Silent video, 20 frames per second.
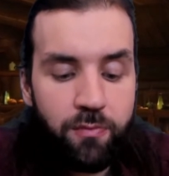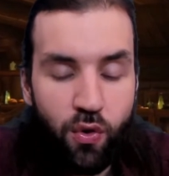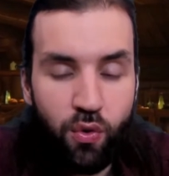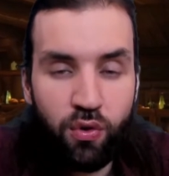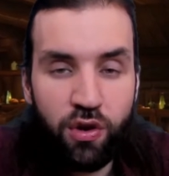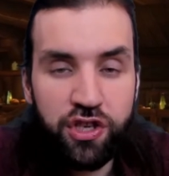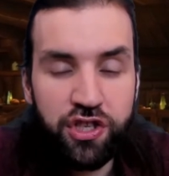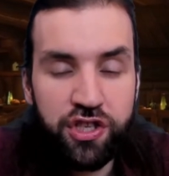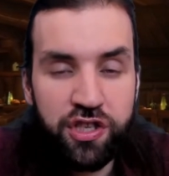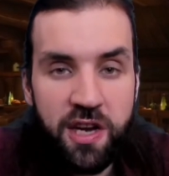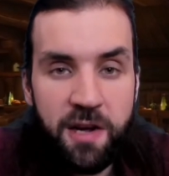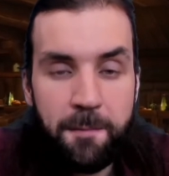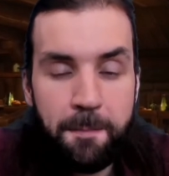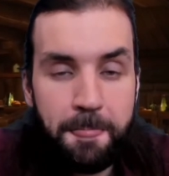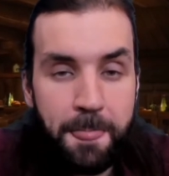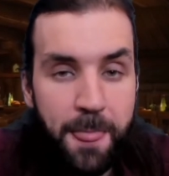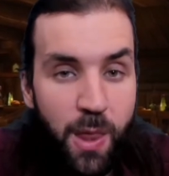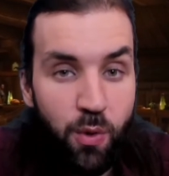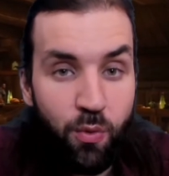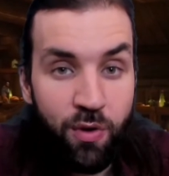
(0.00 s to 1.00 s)
Originally,
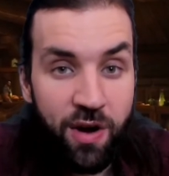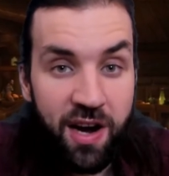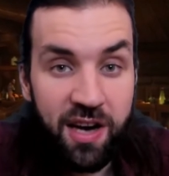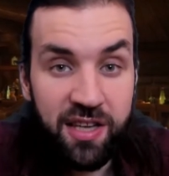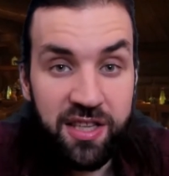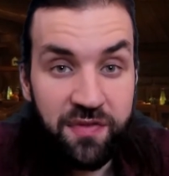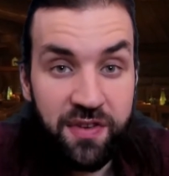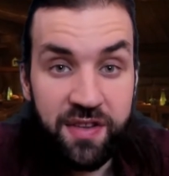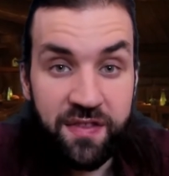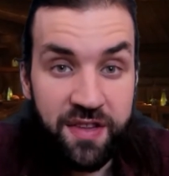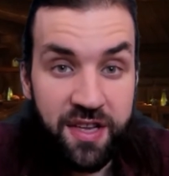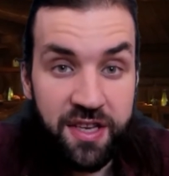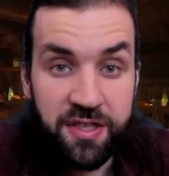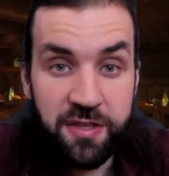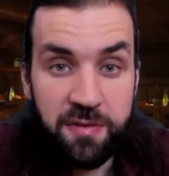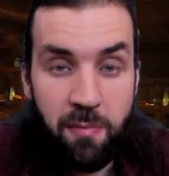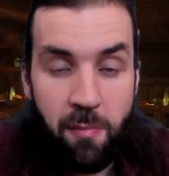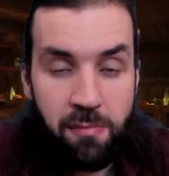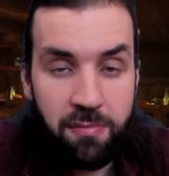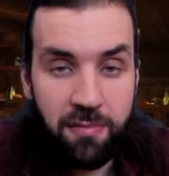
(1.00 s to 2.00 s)
you can't fit
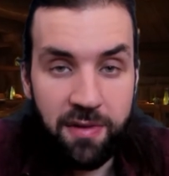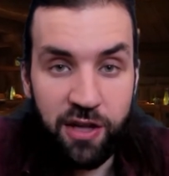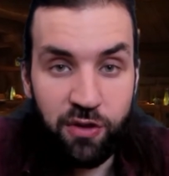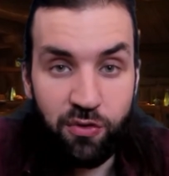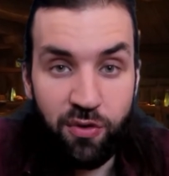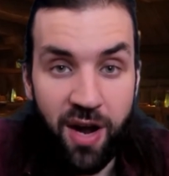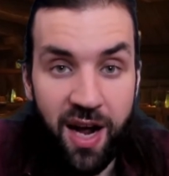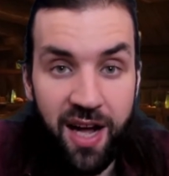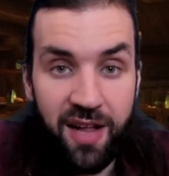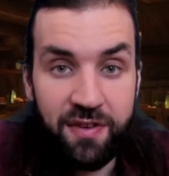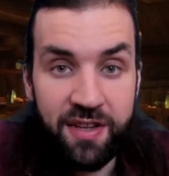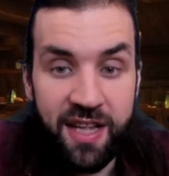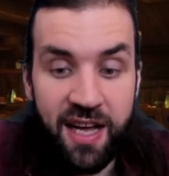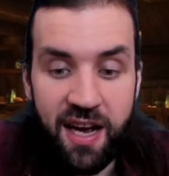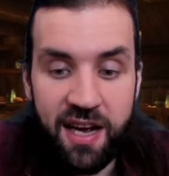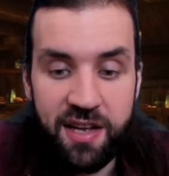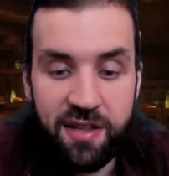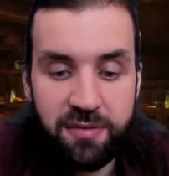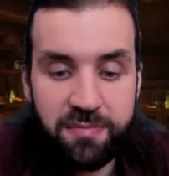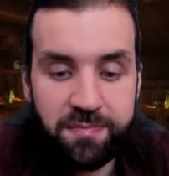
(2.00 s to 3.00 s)
this into a healthy
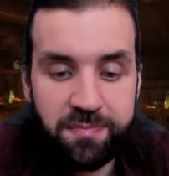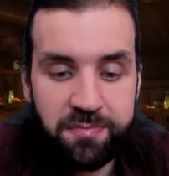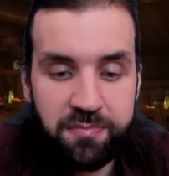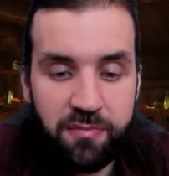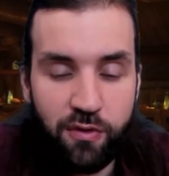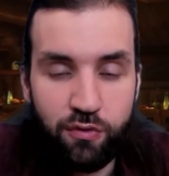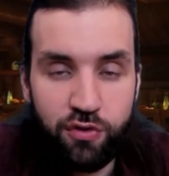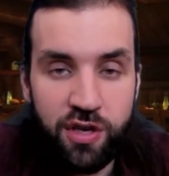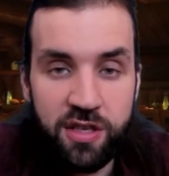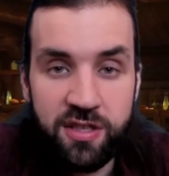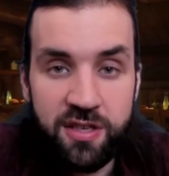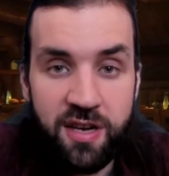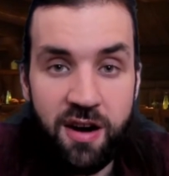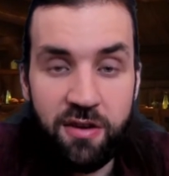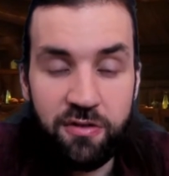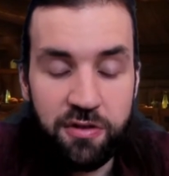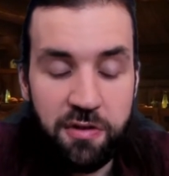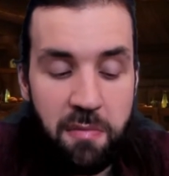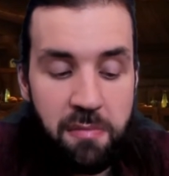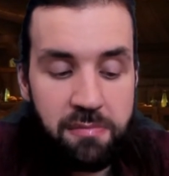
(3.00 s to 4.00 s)
diet. You just
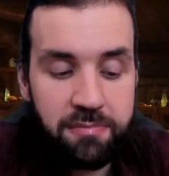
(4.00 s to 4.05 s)
can't.